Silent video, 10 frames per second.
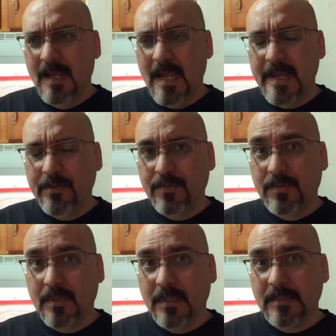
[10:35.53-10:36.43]
And you
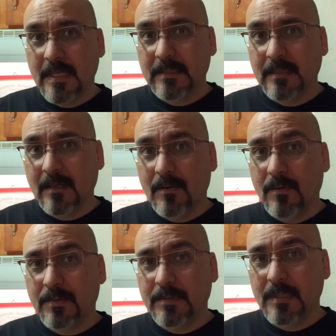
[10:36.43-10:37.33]
see his eyes like, oh,
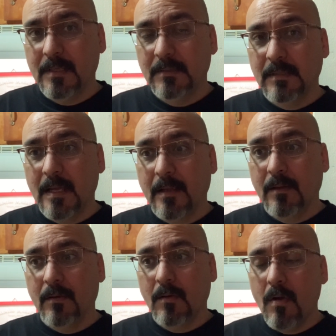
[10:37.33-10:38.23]
shit. And it's like,
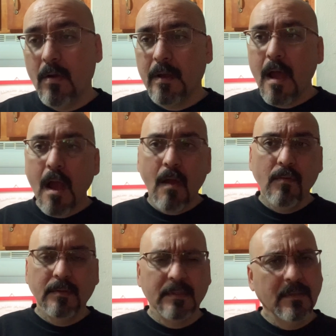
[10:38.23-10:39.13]
oh, nah.
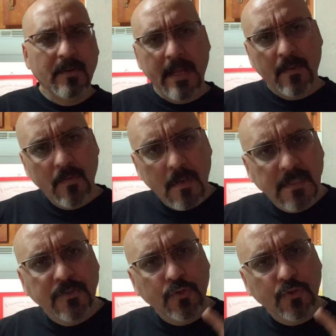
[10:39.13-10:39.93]
And they're like, no, because